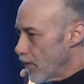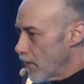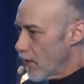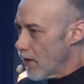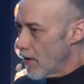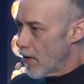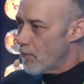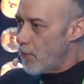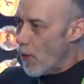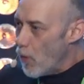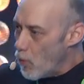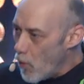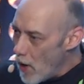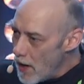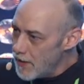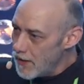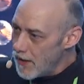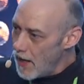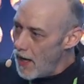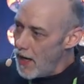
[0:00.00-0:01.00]
But one
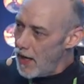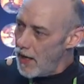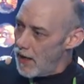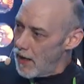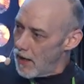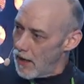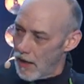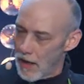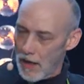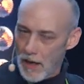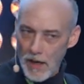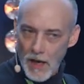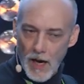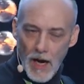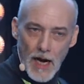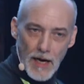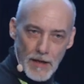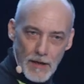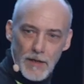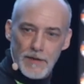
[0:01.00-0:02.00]
day, I
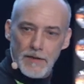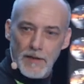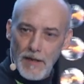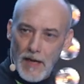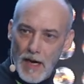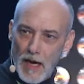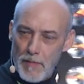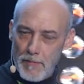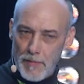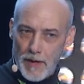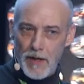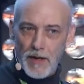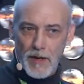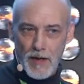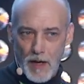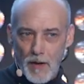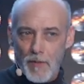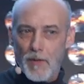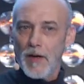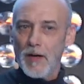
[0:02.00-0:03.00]
looked in that mirror and I
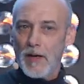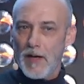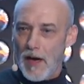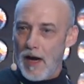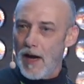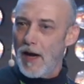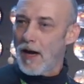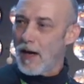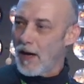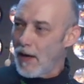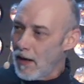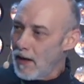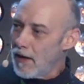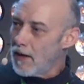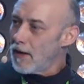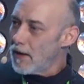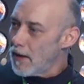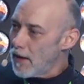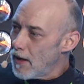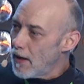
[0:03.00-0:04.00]
went, yeah.
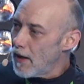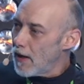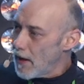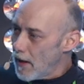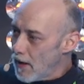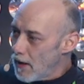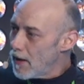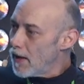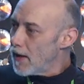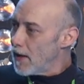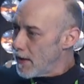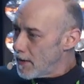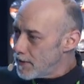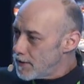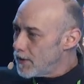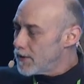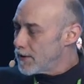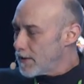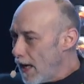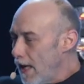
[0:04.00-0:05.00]

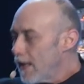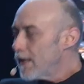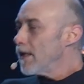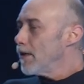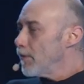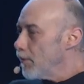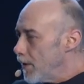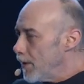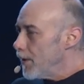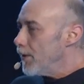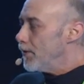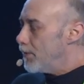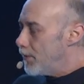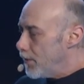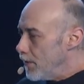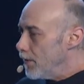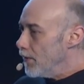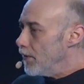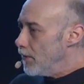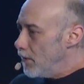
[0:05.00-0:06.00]
Exactly what you
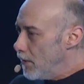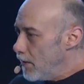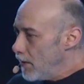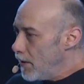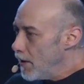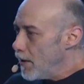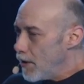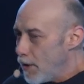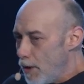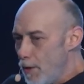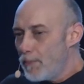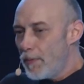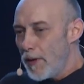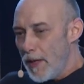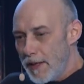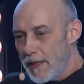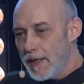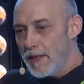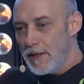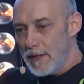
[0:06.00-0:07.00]
do. You break
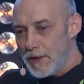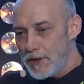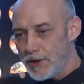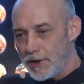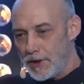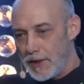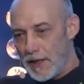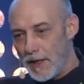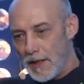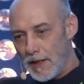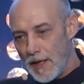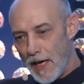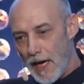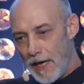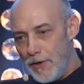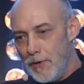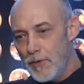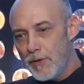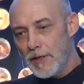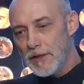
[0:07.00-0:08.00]
into shit and you
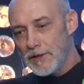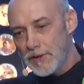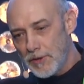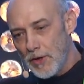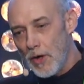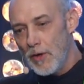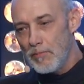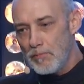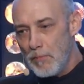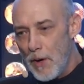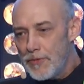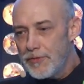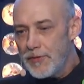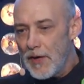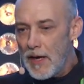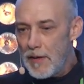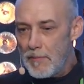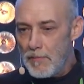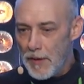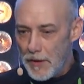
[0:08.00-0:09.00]
consult
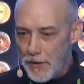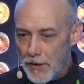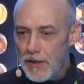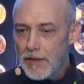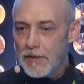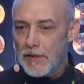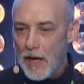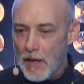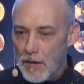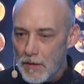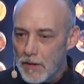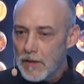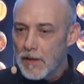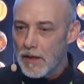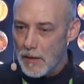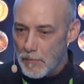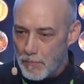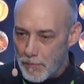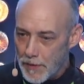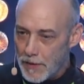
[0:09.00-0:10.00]
multi-million dollar
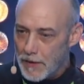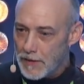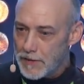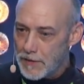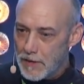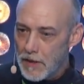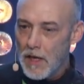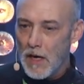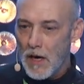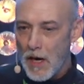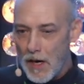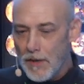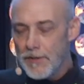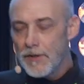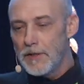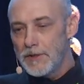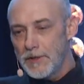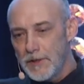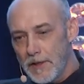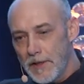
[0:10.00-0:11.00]
companies on their
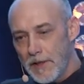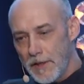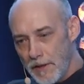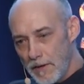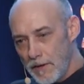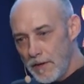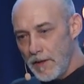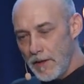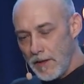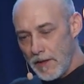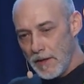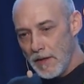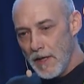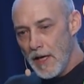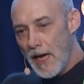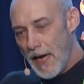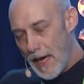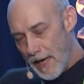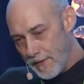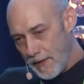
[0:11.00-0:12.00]
security
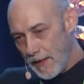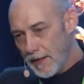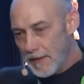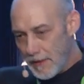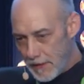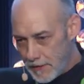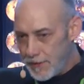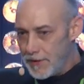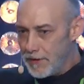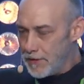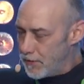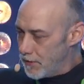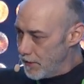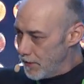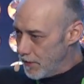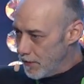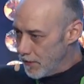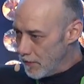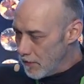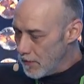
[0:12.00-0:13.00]
and they listen to
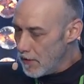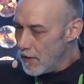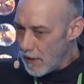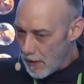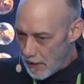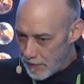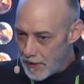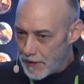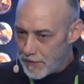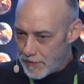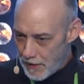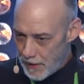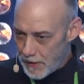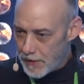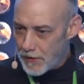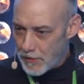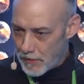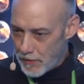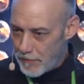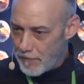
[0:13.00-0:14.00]
you and they take your
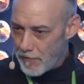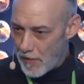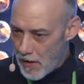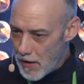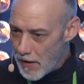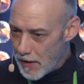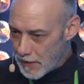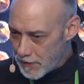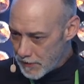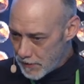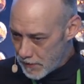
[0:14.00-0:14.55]
advice.